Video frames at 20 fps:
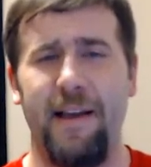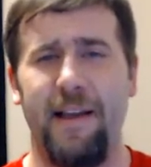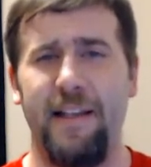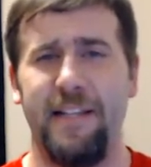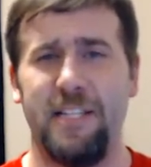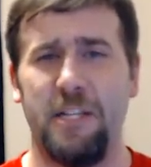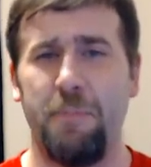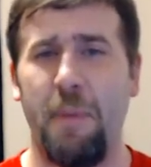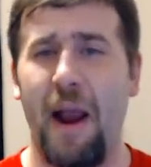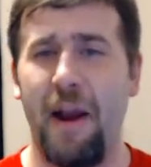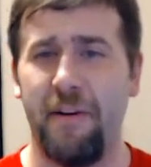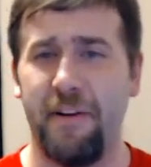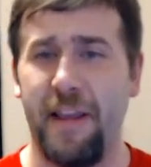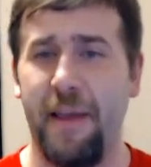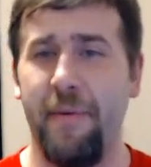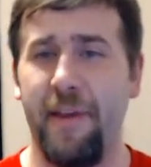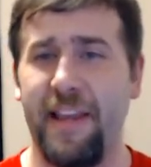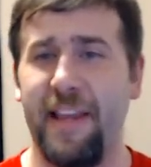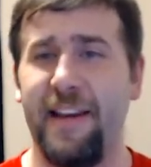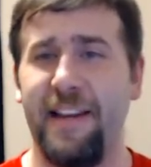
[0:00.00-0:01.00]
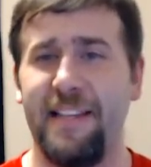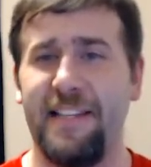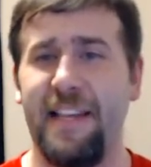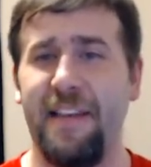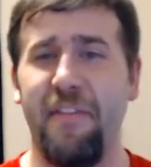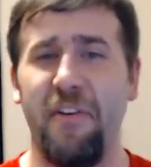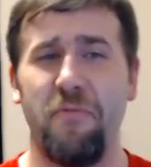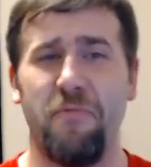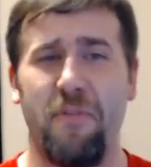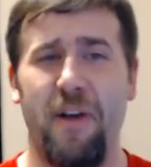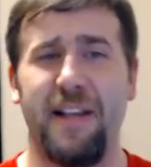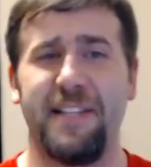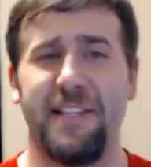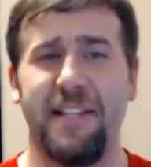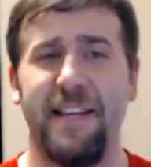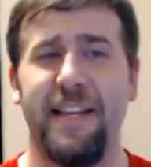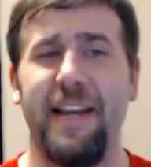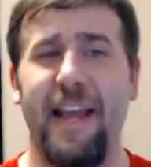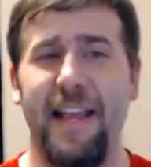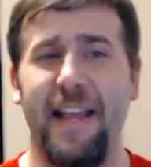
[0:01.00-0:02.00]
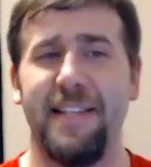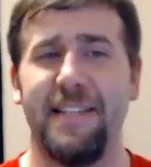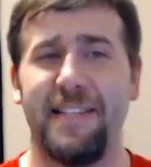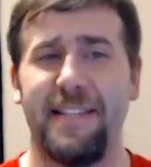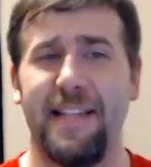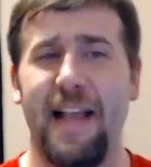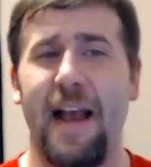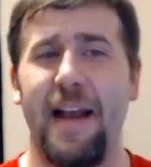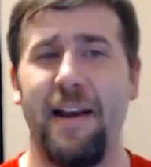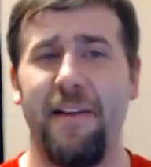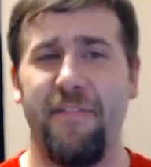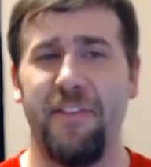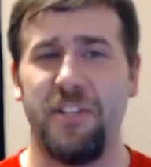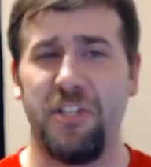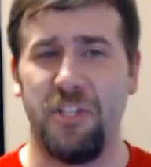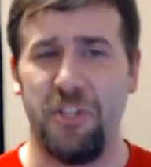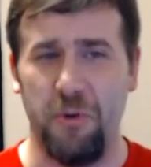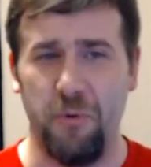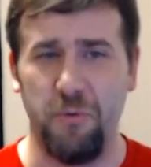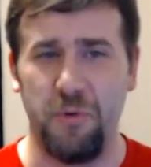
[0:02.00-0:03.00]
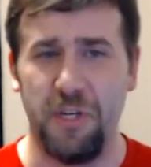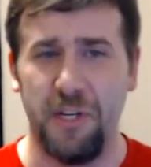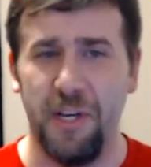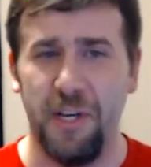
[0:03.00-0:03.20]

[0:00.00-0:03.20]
inspired gimmick, and he's even wrestling inside of a suit